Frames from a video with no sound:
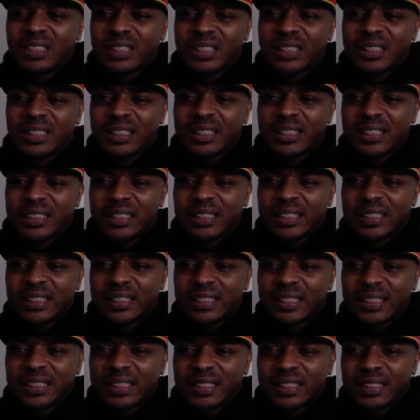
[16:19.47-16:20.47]
Third
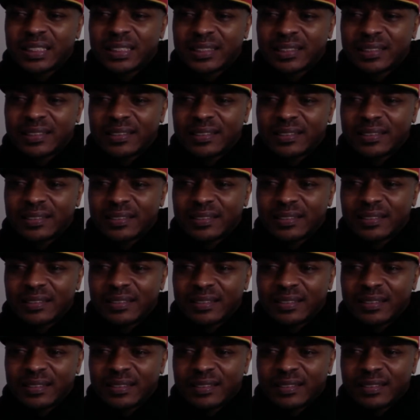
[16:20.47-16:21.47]
and only
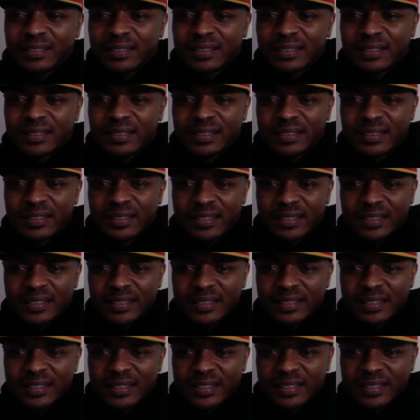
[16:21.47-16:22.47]
33.
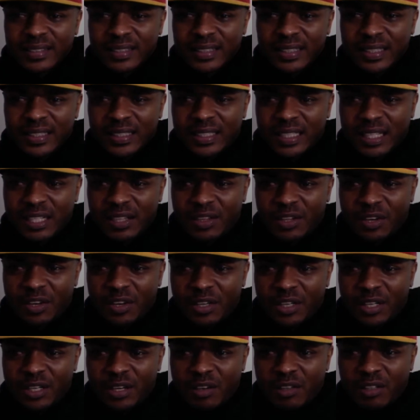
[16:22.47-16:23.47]
He said
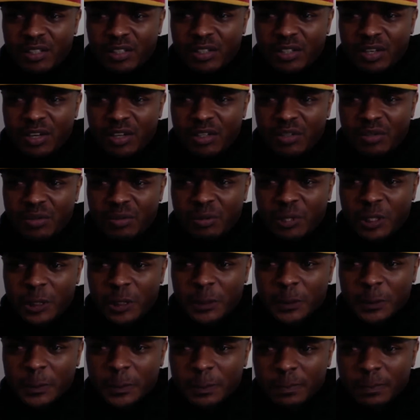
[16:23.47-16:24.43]
third and only 33.